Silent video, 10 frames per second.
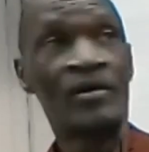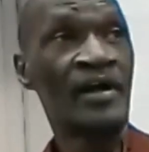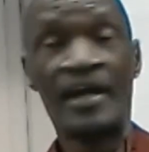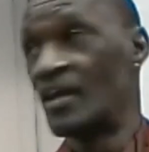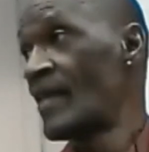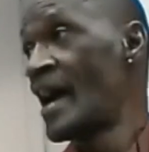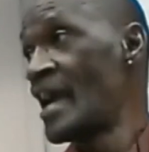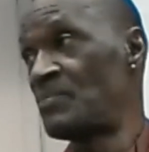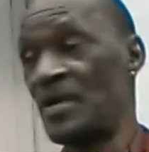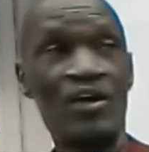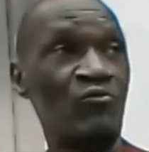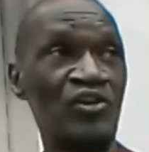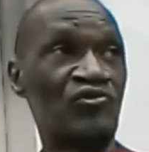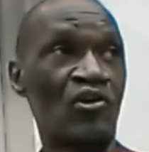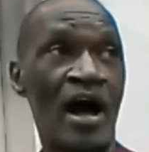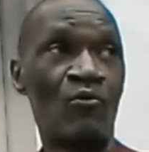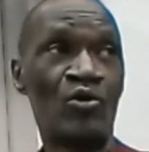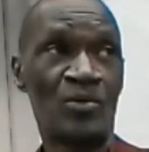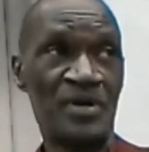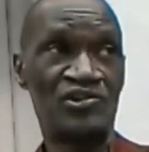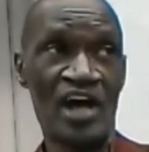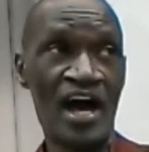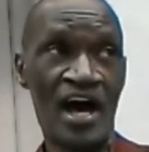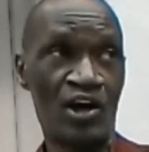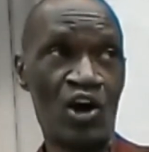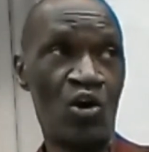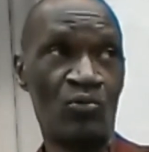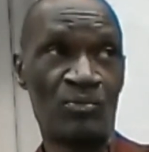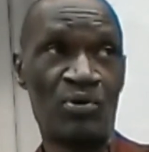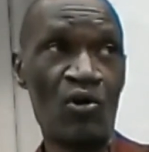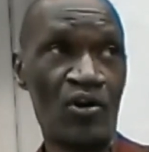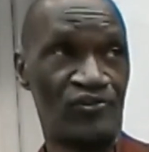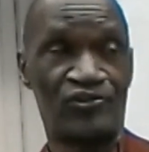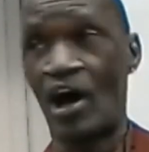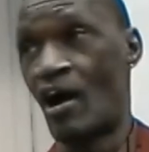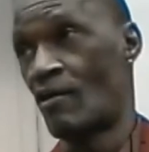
And if I ain't Petey Wheatstraw, I want to be John Holmes, the porn star.